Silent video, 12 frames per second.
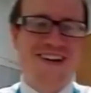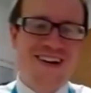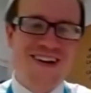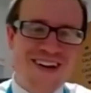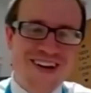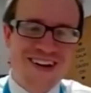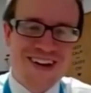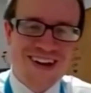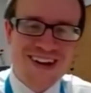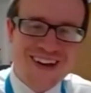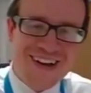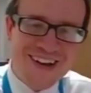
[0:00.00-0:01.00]
Not quite
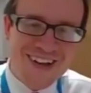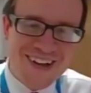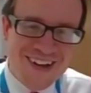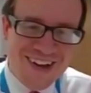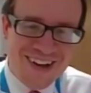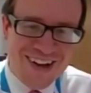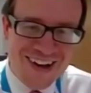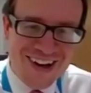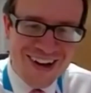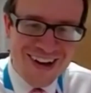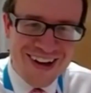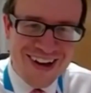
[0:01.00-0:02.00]
sure how
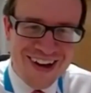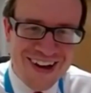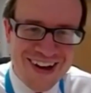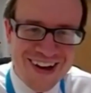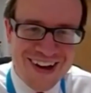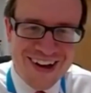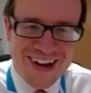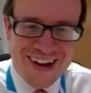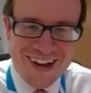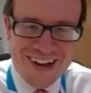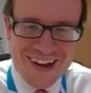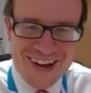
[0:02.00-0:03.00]
I play it.
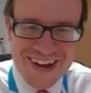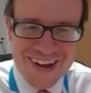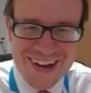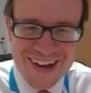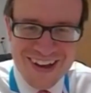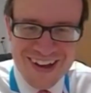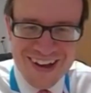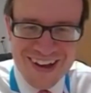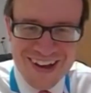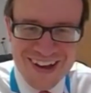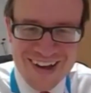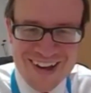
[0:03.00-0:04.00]
So
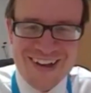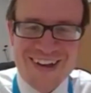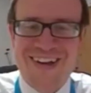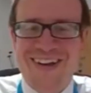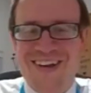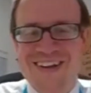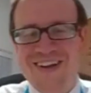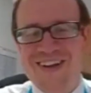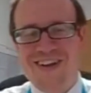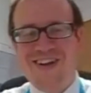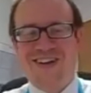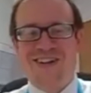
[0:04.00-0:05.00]
you pick on the
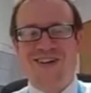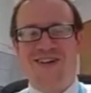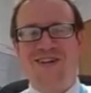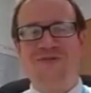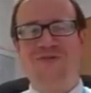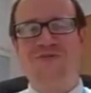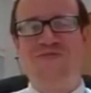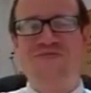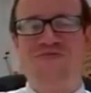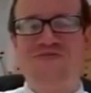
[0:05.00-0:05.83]
chords first.